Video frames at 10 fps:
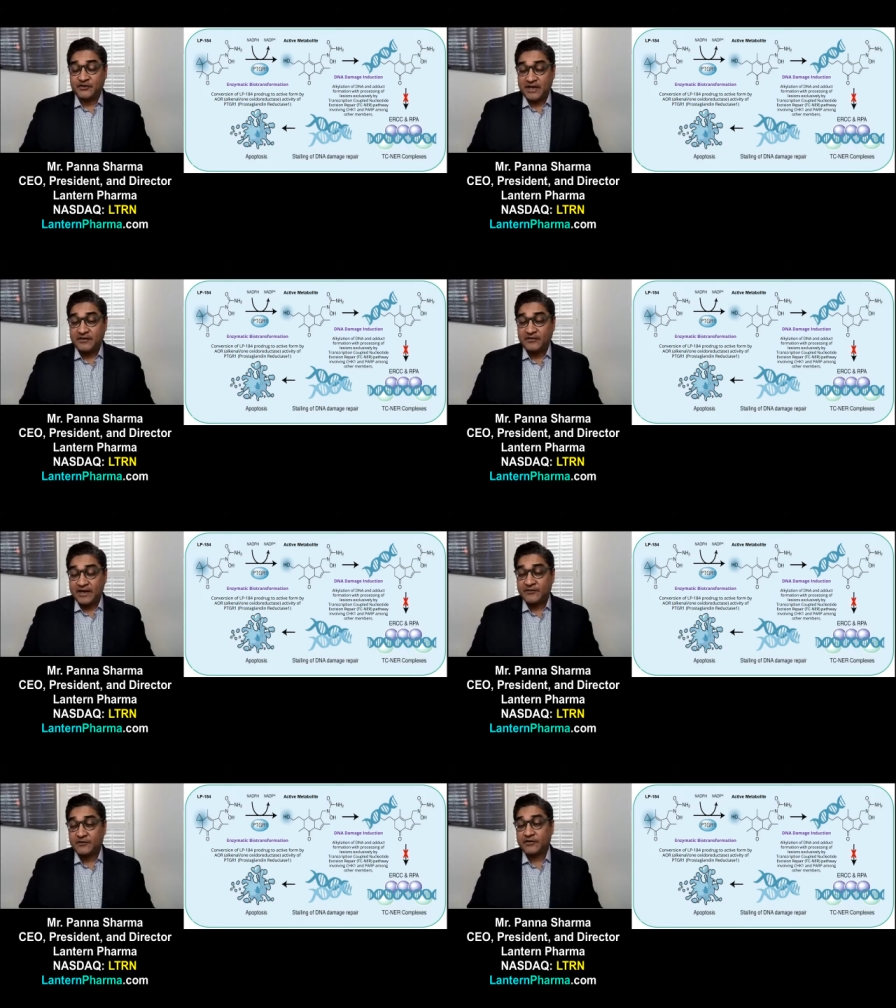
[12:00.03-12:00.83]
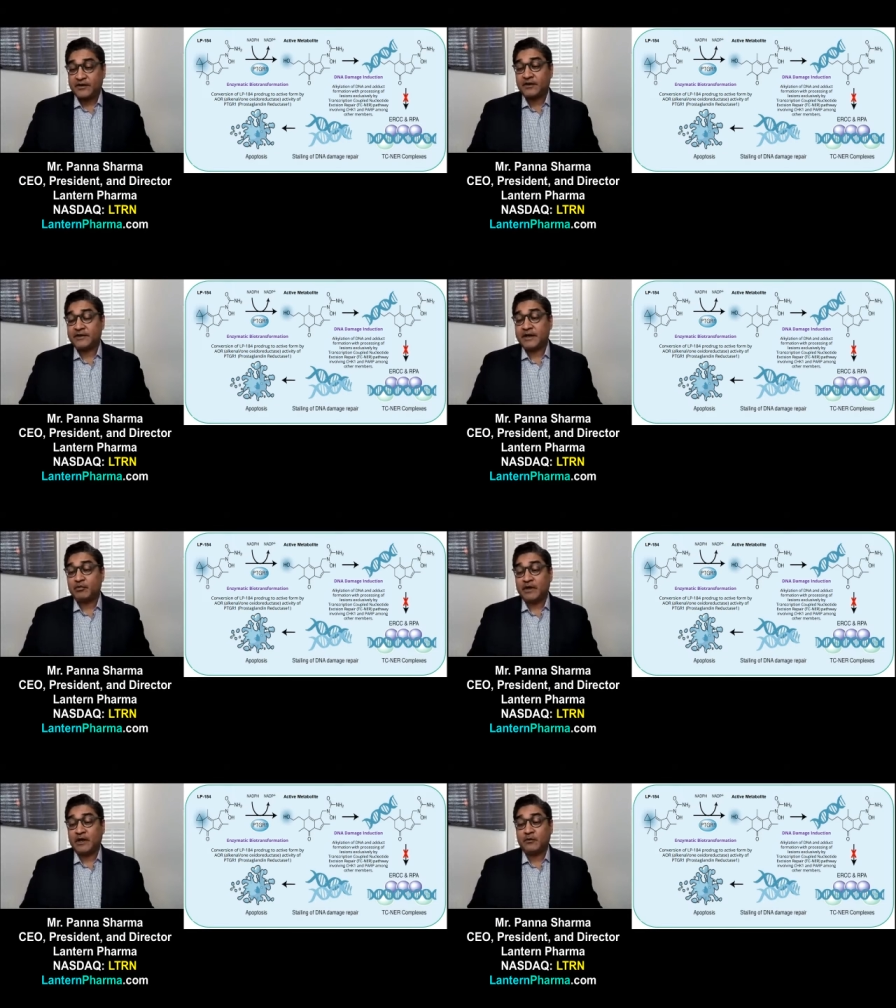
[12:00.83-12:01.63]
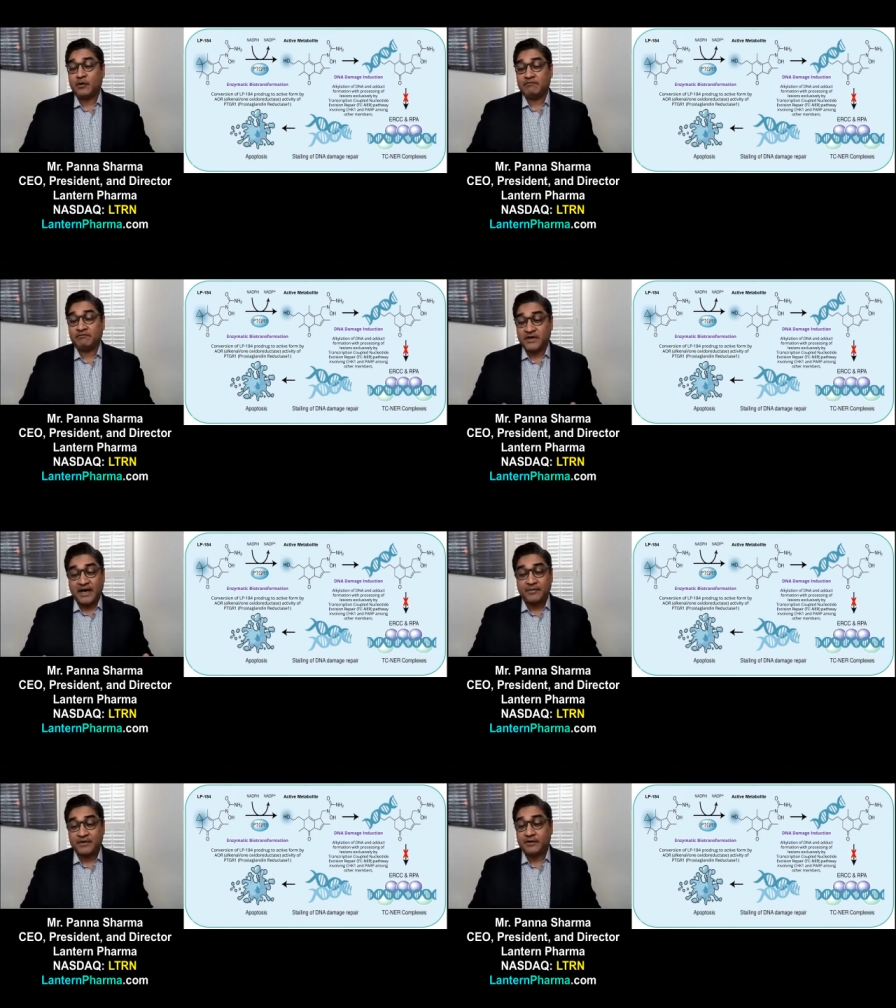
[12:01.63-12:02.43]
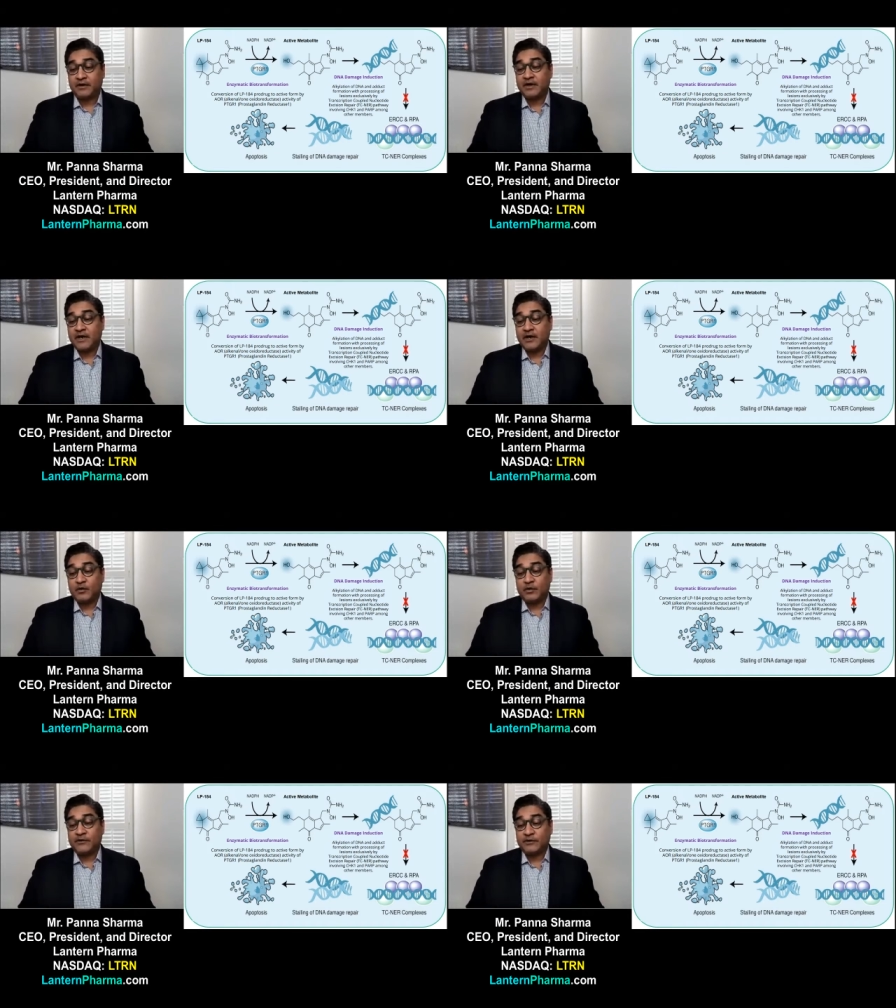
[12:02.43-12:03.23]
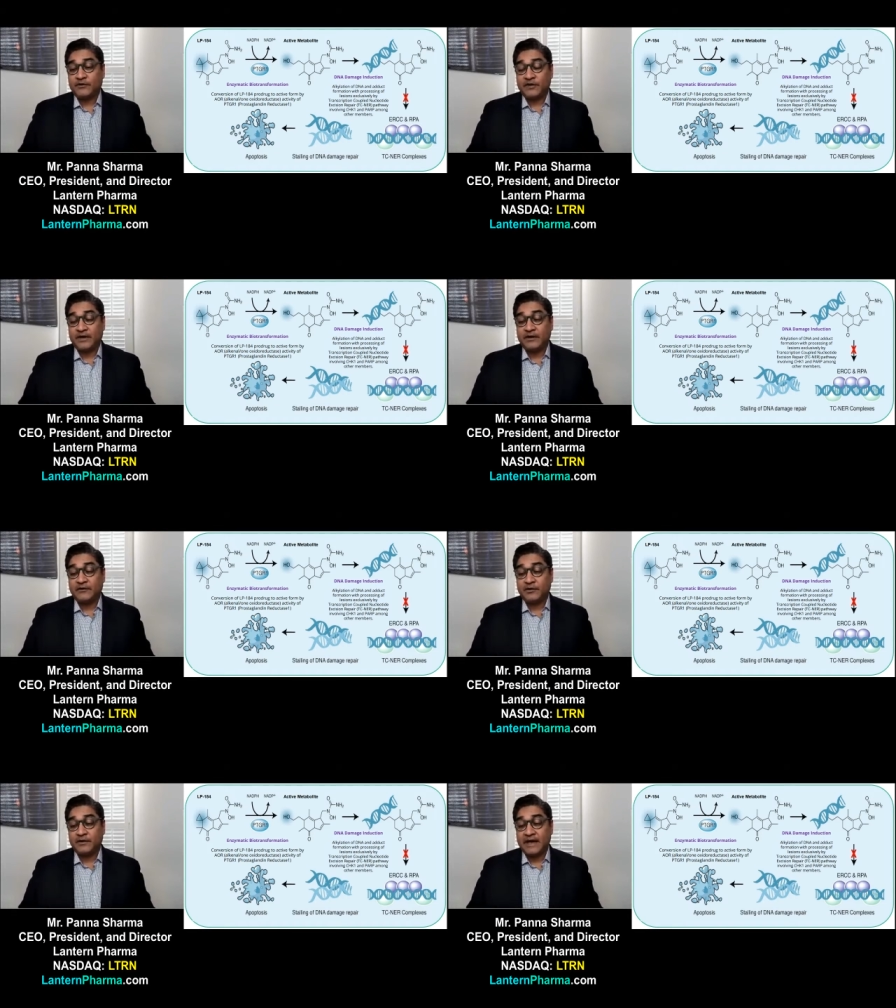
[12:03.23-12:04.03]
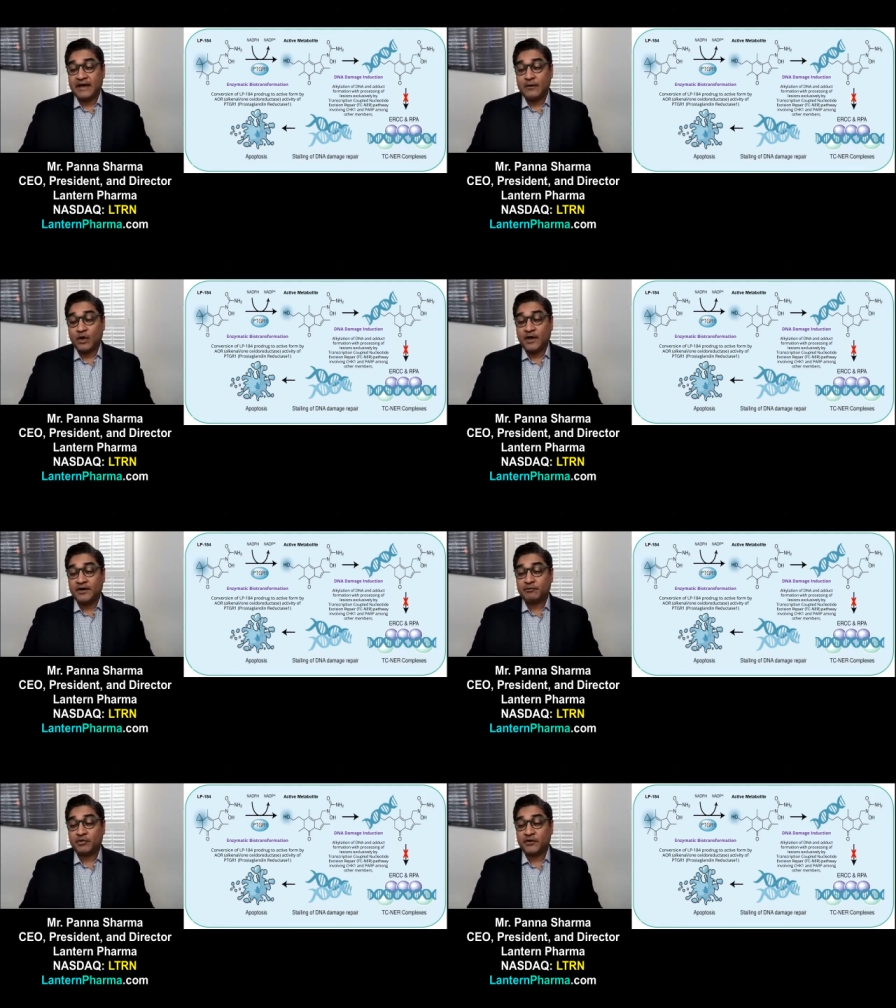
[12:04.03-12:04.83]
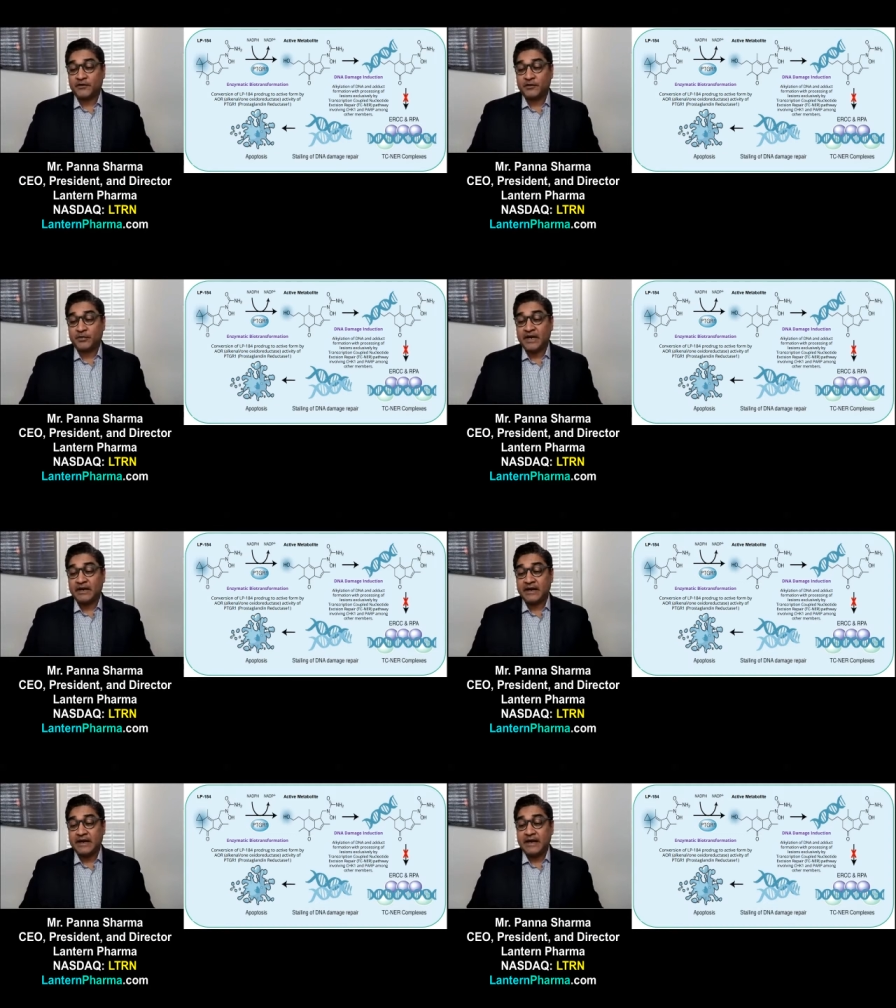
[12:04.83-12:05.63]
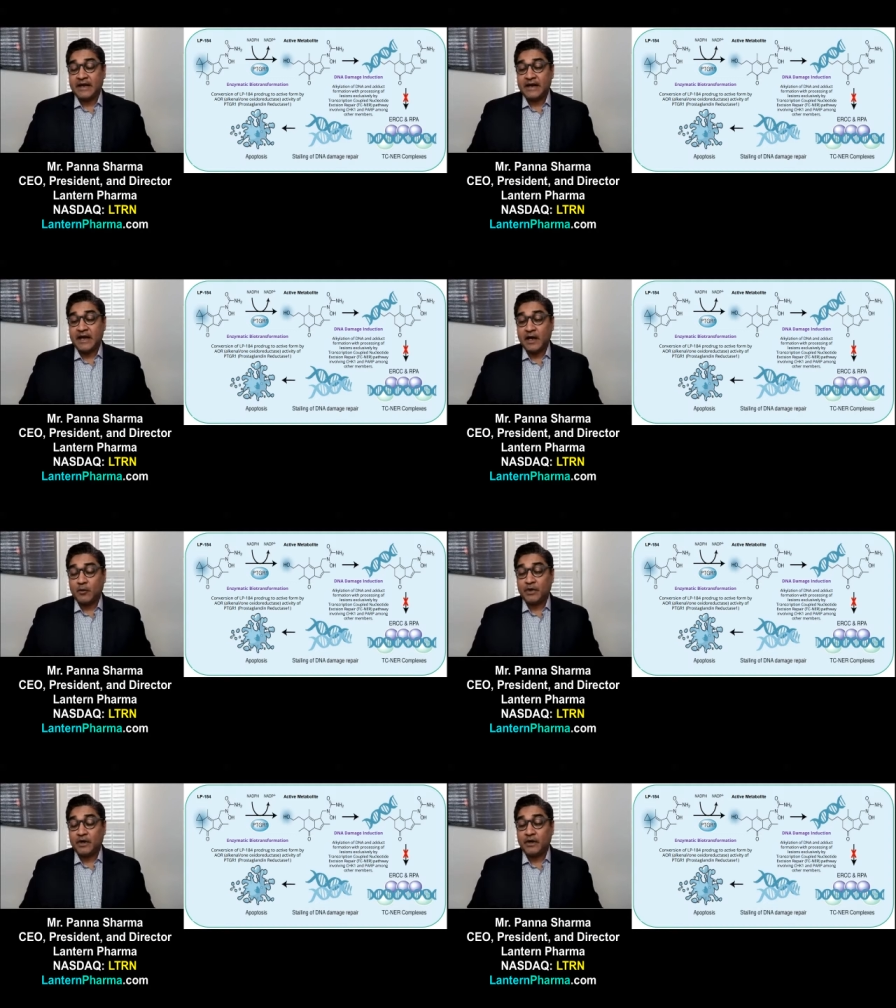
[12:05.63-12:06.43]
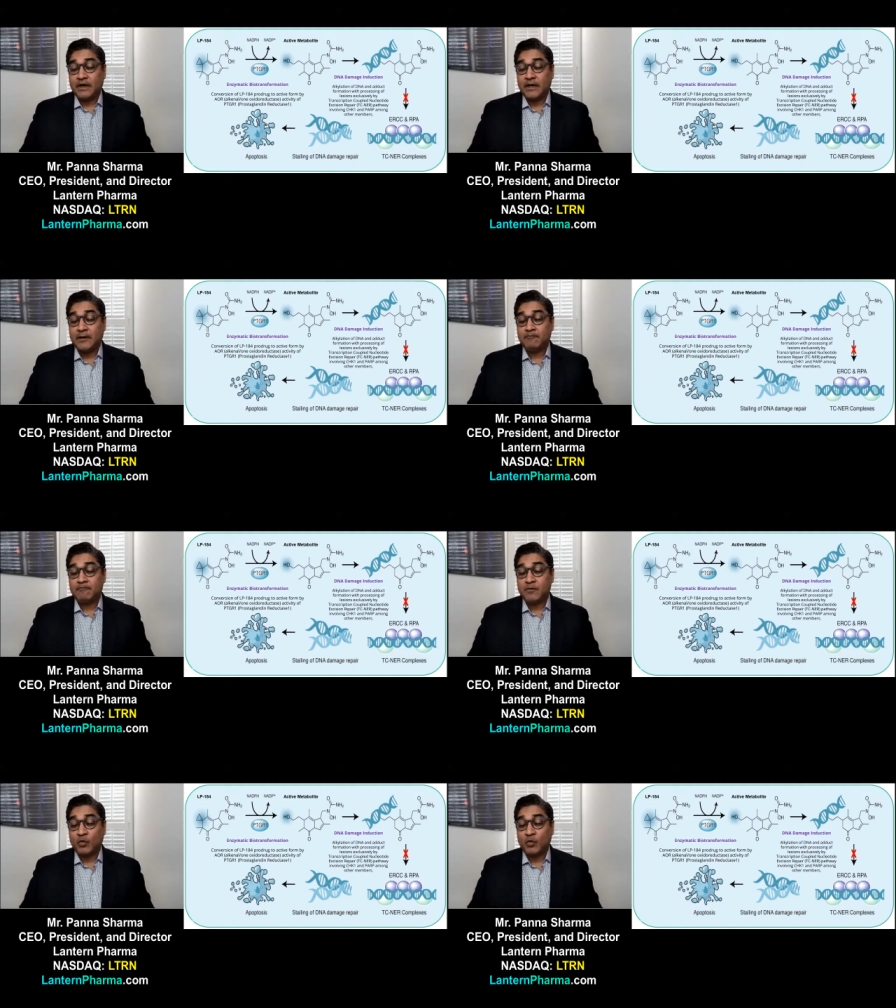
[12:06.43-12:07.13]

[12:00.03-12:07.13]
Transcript: Chase Cancer Center, Temple Health, we top tier research centers that wanted to participate and help um,